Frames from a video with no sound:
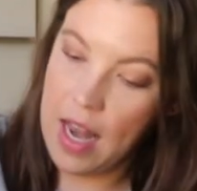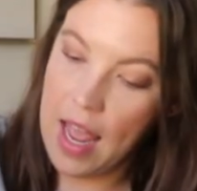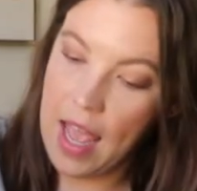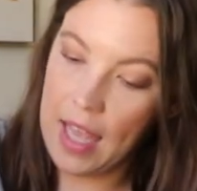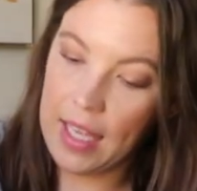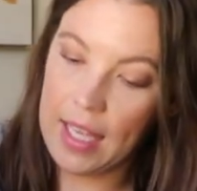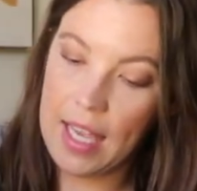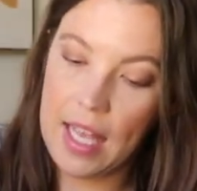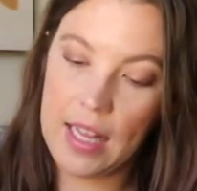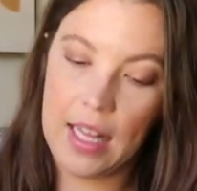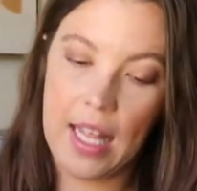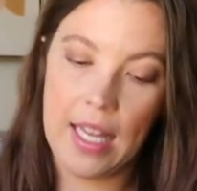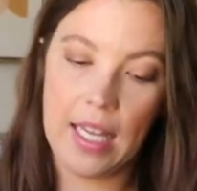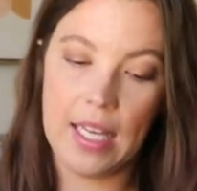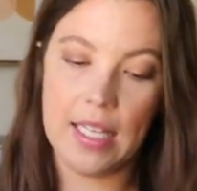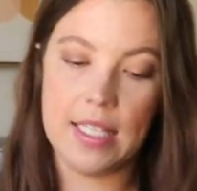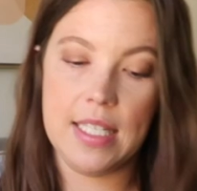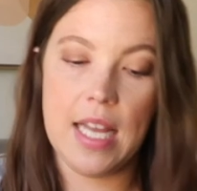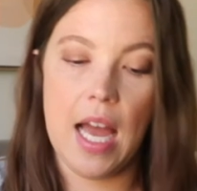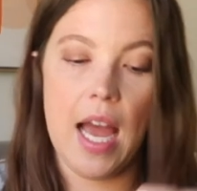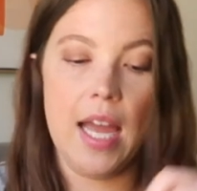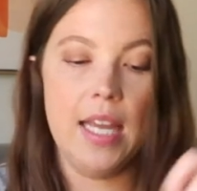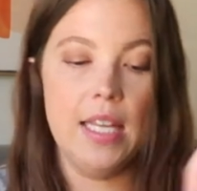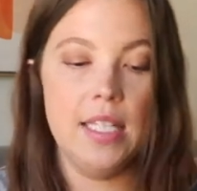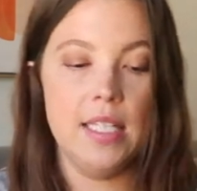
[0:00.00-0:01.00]
neck, and like a
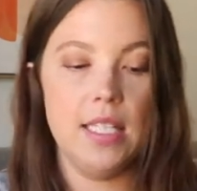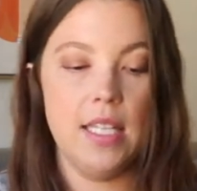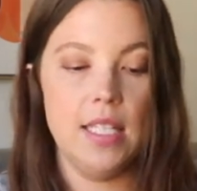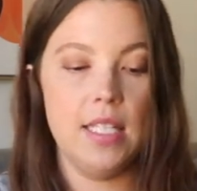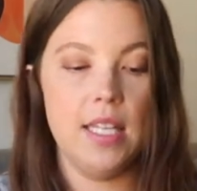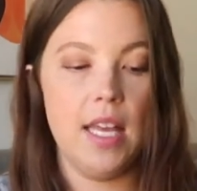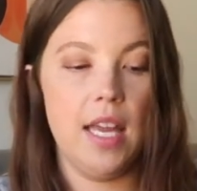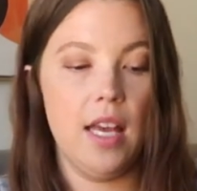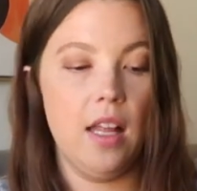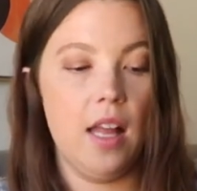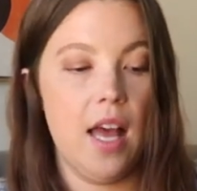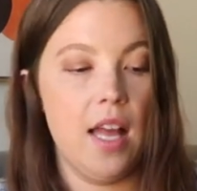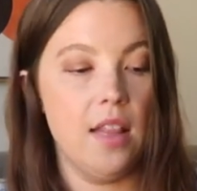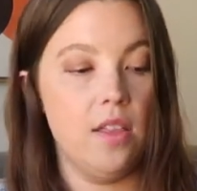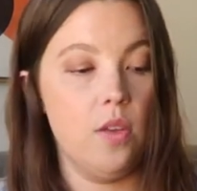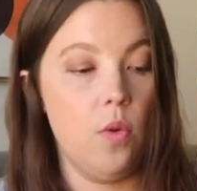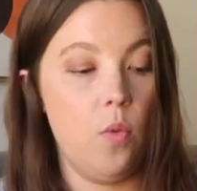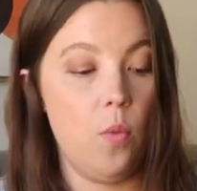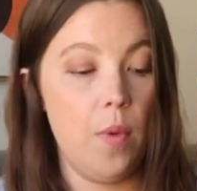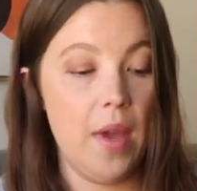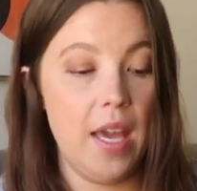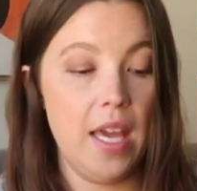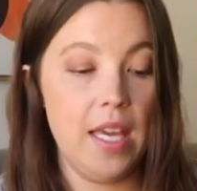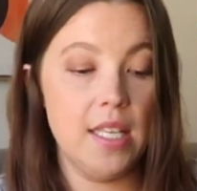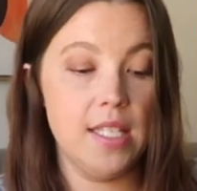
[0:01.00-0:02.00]
tie detail at the
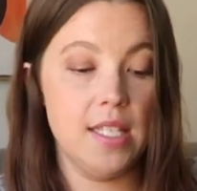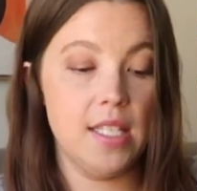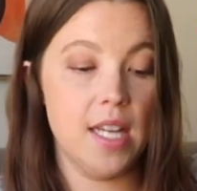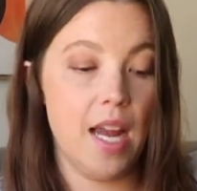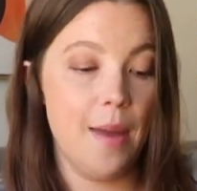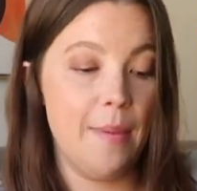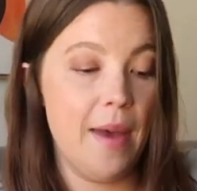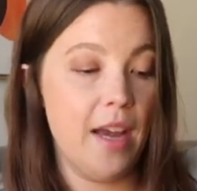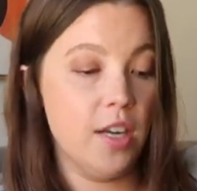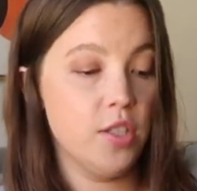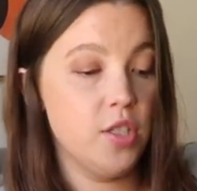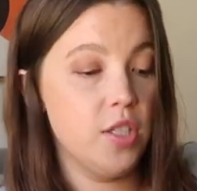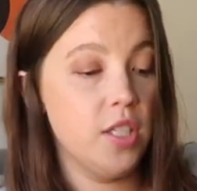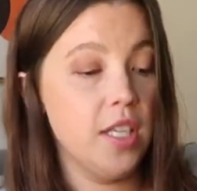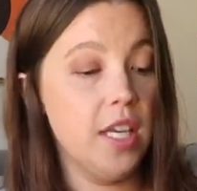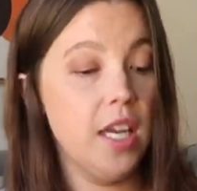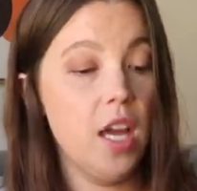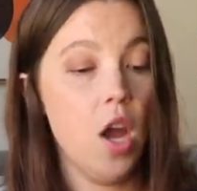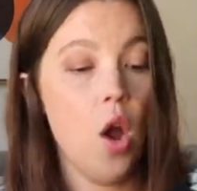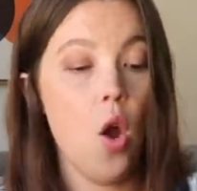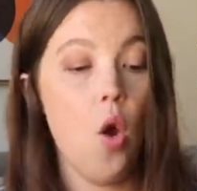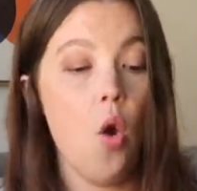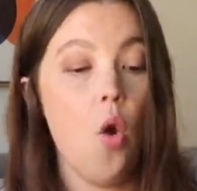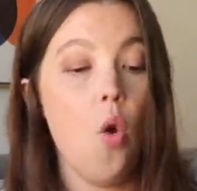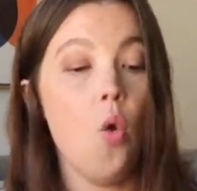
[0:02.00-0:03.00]
waist. I'm
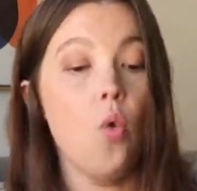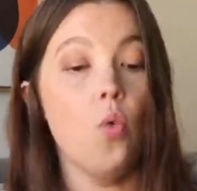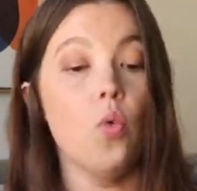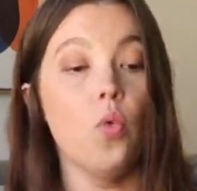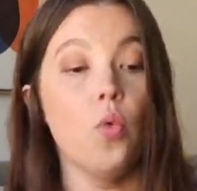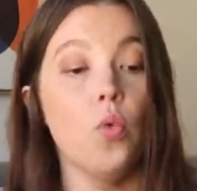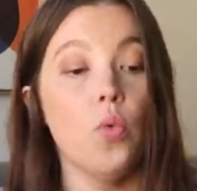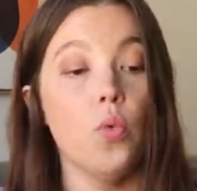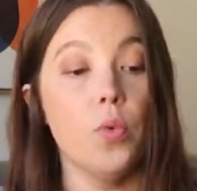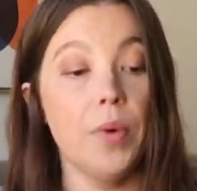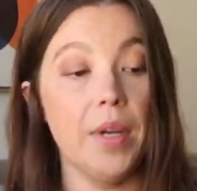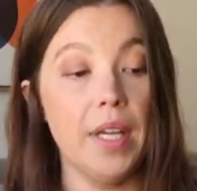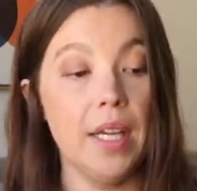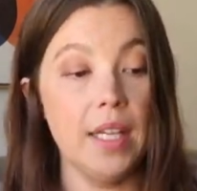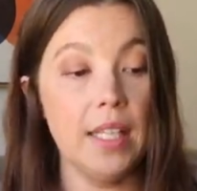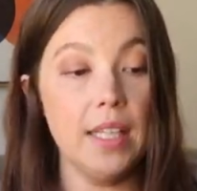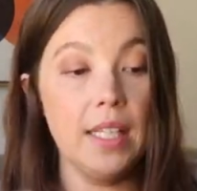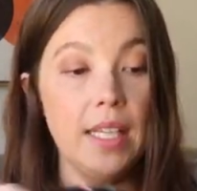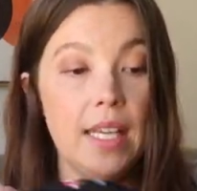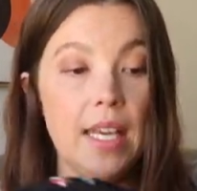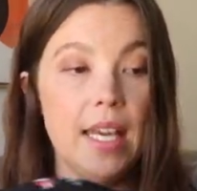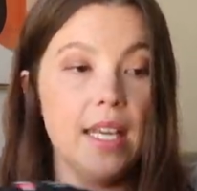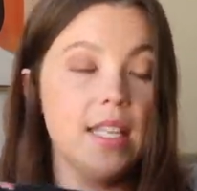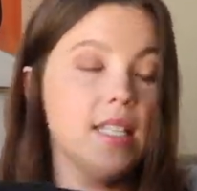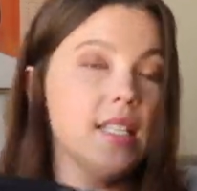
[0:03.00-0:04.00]
actually
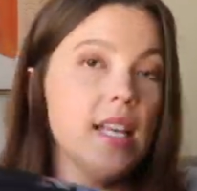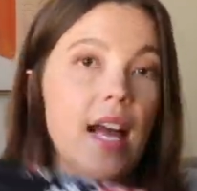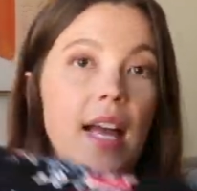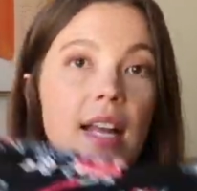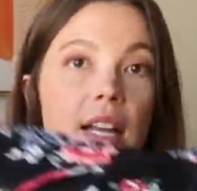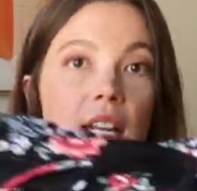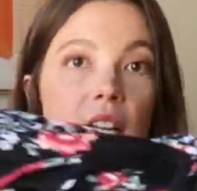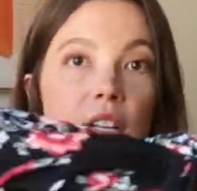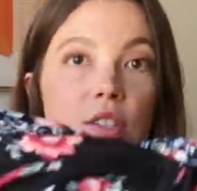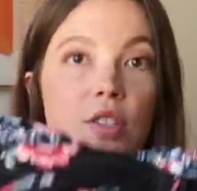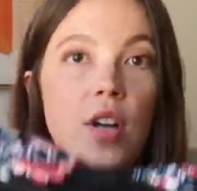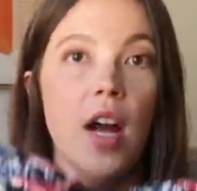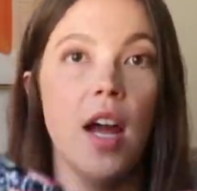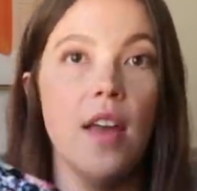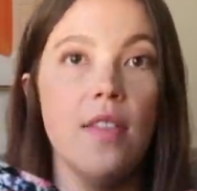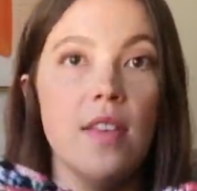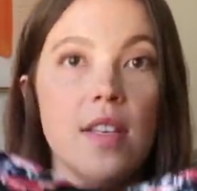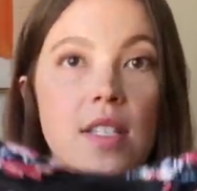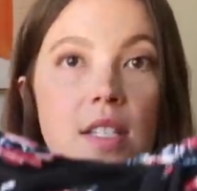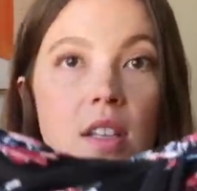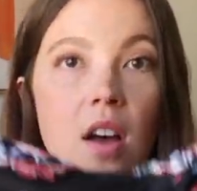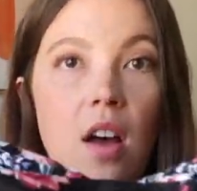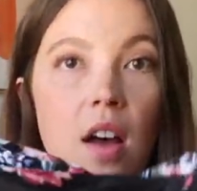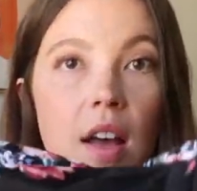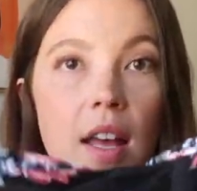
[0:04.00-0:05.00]
really excited to try
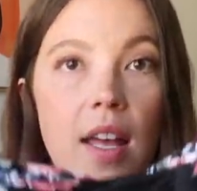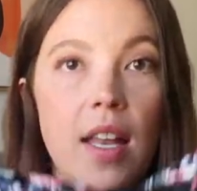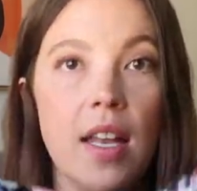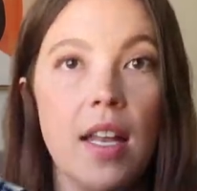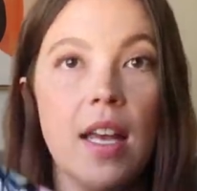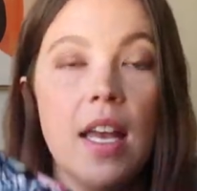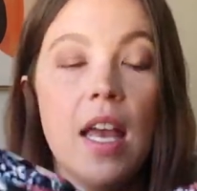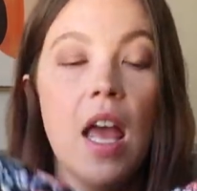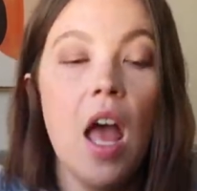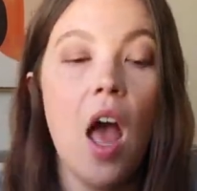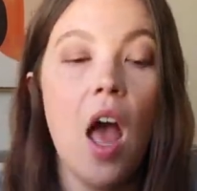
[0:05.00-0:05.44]
this on.